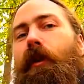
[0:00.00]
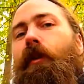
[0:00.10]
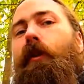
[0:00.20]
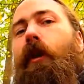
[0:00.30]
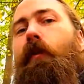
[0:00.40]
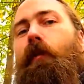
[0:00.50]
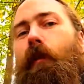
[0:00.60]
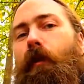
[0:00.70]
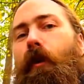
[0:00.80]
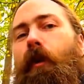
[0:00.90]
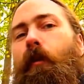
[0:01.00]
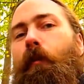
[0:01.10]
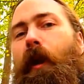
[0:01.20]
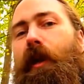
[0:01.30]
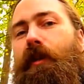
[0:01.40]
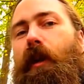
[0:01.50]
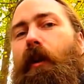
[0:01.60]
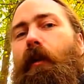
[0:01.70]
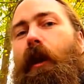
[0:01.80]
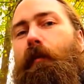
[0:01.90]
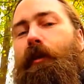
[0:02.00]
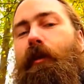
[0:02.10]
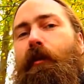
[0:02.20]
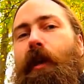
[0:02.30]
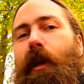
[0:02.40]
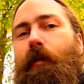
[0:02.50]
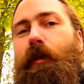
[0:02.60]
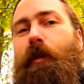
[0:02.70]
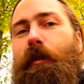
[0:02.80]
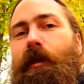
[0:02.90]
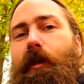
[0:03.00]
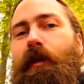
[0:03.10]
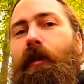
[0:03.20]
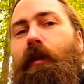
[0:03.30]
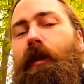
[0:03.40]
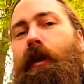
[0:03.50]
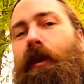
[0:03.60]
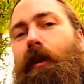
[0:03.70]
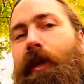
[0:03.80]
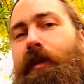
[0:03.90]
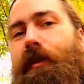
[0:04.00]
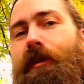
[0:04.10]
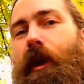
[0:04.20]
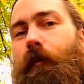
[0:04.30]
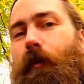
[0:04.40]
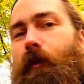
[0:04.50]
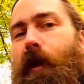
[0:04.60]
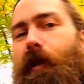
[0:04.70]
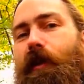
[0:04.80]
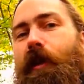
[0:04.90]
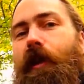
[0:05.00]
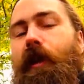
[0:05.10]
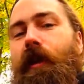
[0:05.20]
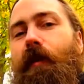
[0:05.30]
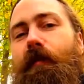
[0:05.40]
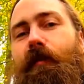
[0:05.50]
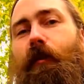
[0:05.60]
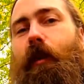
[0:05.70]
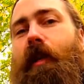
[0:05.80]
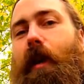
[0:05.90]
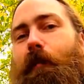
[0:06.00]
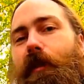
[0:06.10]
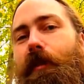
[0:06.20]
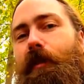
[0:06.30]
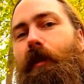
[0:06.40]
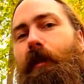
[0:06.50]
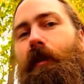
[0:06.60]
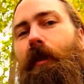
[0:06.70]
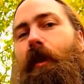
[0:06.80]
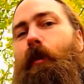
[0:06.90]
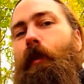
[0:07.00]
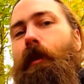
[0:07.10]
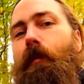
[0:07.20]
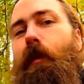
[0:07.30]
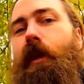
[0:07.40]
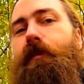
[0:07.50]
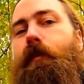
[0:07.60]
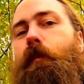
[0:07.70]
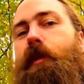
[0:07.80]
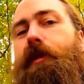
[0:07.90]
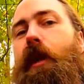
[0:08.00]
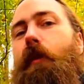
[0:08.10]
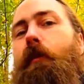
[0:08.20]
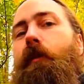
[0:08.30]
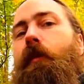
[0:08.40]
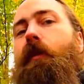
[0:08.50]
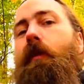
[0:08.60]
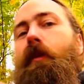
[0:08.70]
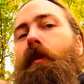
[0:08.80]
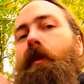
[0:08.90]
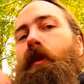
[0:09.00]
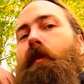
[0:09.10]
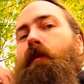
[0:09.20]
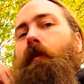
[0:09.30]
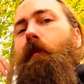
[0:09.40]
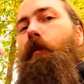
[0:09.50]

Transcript: you go for upeksha or absolute equanimity. That's the south, all right. What happens when you rise from the south, from the